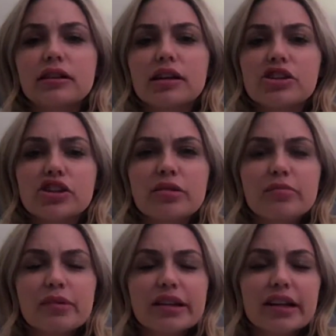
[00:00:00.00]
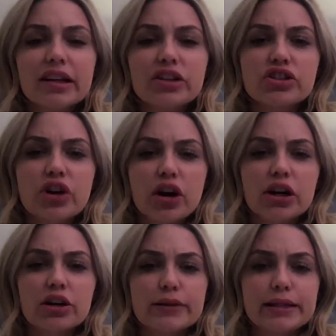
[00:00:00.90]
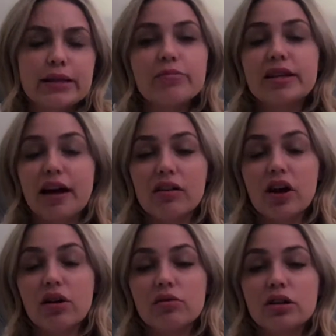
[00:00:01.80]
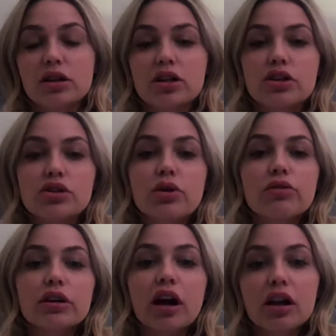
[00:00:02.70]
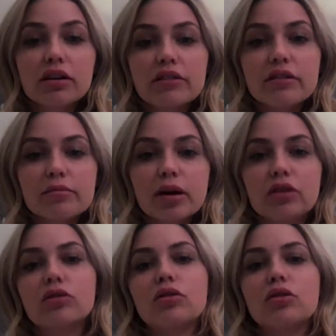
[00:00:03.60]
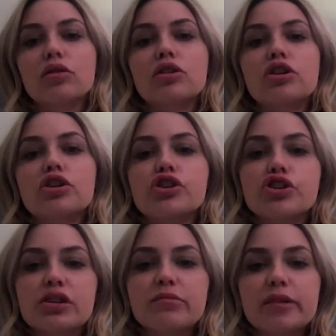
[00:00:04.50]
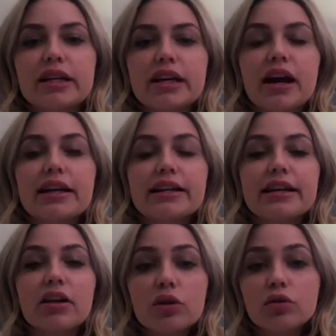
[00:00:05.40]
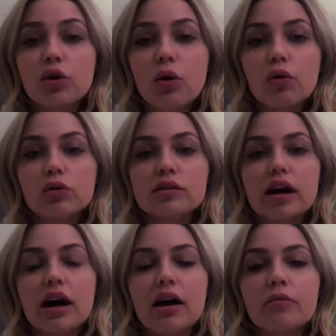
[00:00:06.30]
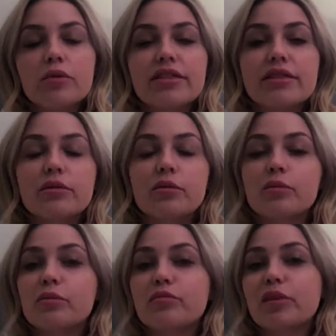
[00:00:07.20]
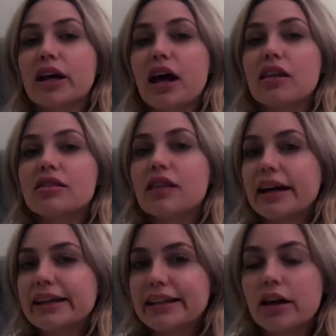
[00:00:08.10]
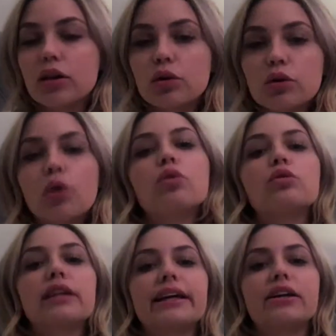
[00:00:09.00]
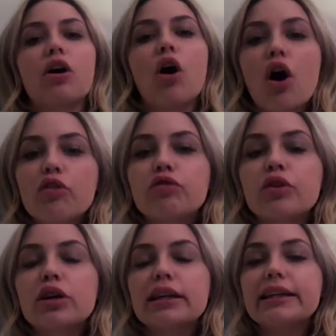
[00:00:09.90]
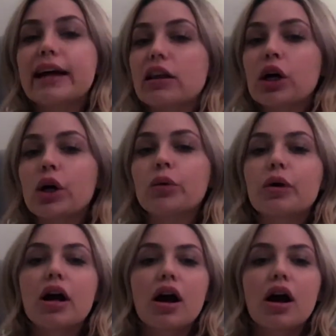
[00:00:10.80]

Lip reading: it shouldn't be like a dark or deep yellow. So the color of the buckle should be a yellow gold but a light yellow gold, like an off yellow.